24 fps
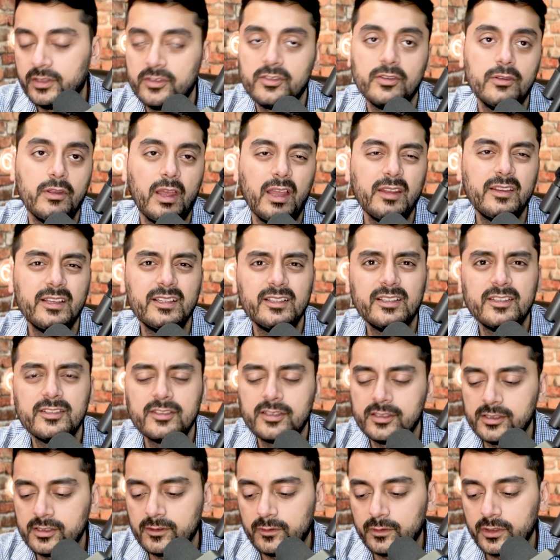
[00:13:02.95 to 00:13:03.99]
So I think this
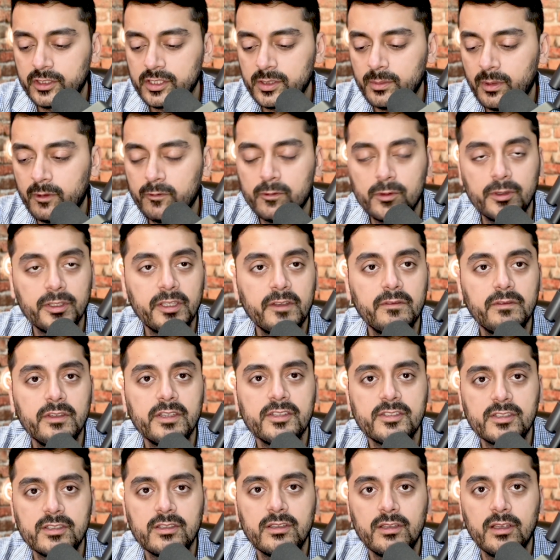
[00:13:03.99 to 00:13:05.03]
is a verse about
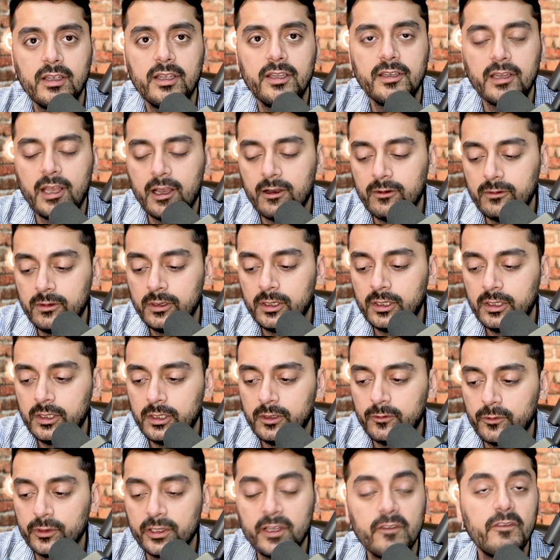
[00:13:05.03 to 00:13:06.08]
forgiveness and how
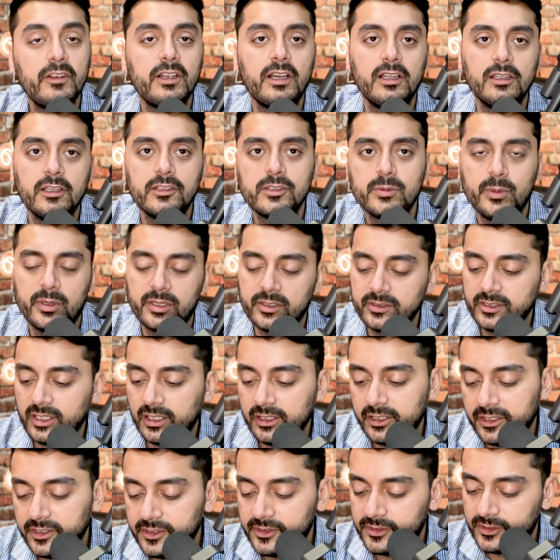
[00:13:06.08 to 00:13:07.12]
forgiving Allah subhanahu wa
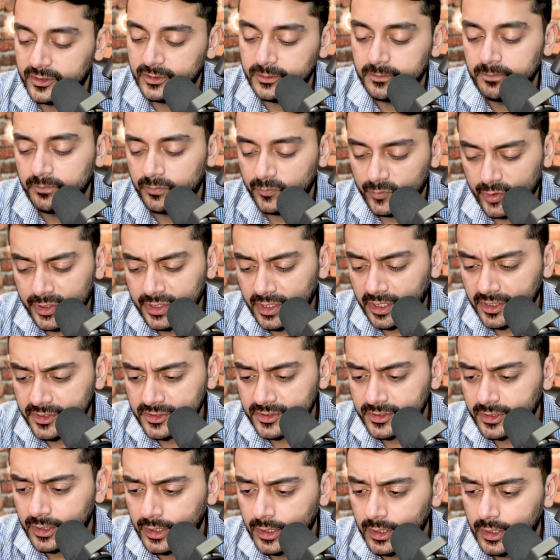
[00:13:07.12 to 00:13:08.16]
ta'ala is. So very
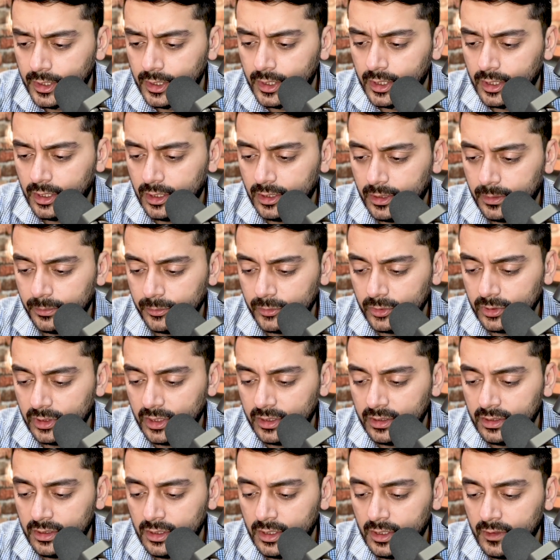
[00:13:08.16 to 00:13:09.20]
nice.
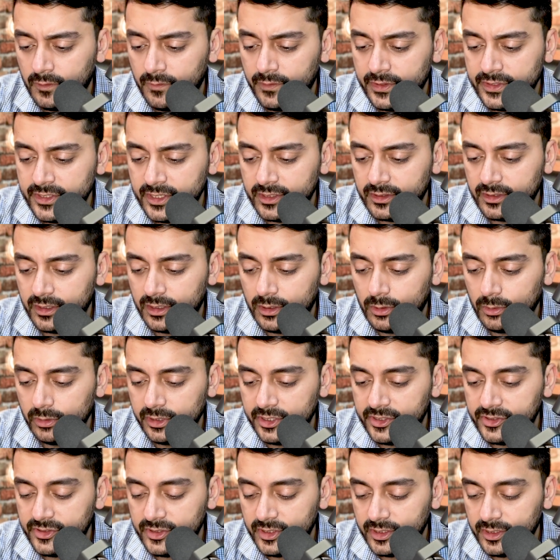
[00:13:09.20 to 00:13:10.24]
Alhamdulillah. Visit the
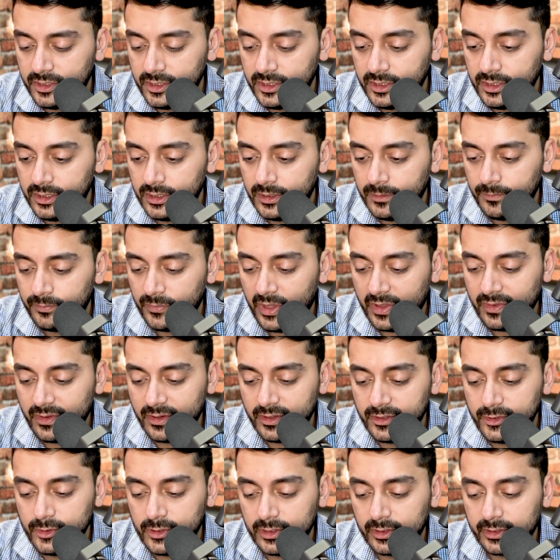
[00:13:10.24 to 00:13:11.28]
holy city, and
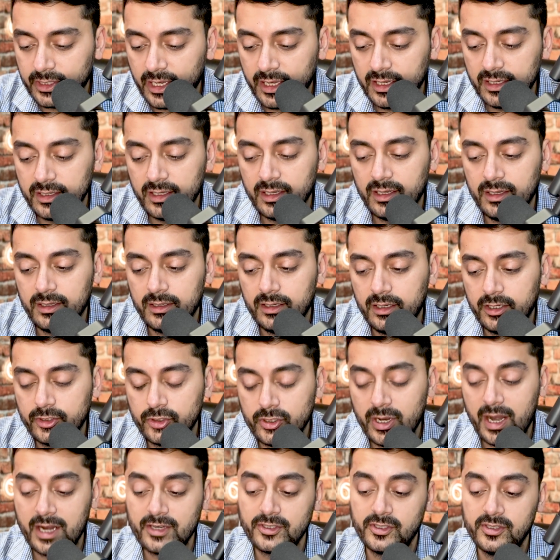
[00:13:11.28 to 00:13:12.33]
then you can look at
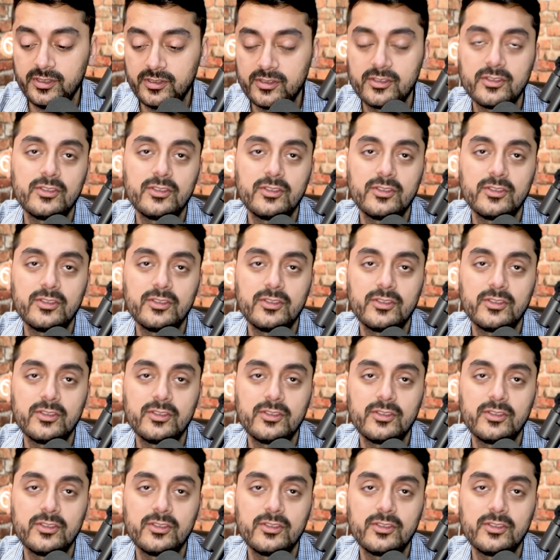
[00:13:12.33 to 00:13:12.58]
attractions.